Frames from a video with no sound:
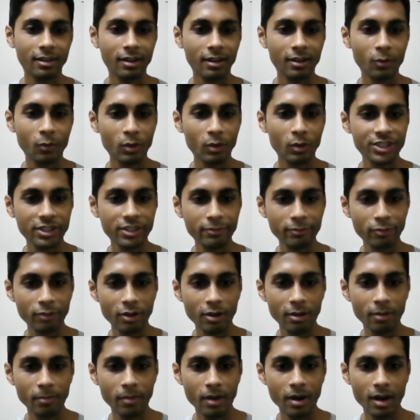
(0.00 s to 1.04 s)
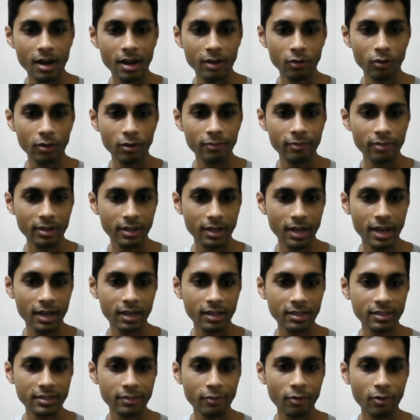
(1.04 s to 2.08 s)
Question from Arnold
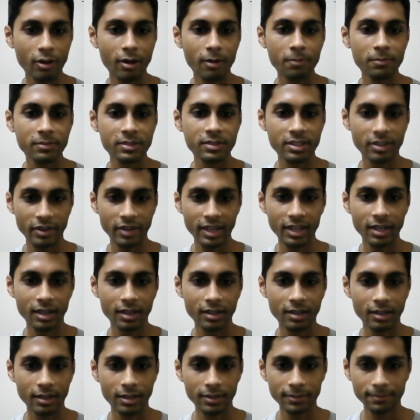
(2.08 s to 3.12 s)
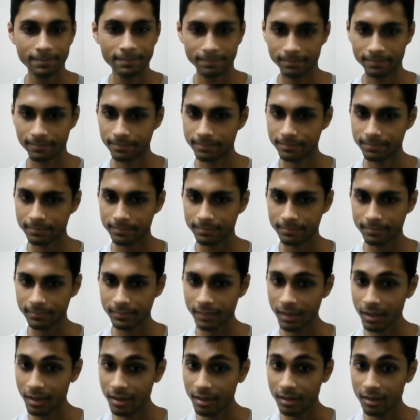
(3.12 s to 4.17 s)
Fernandez from Sri Lanka.
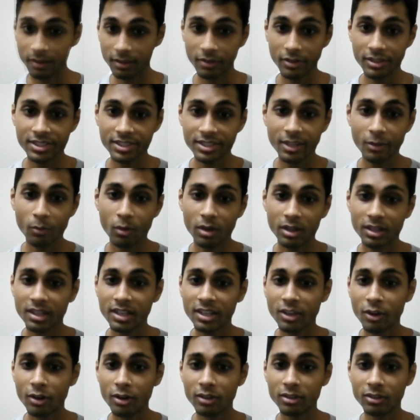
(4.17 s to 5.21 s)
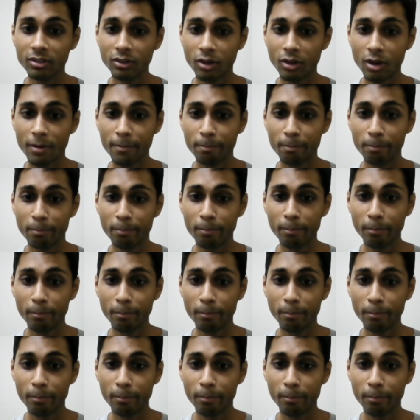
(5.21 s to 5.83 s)
Kristi, what are your top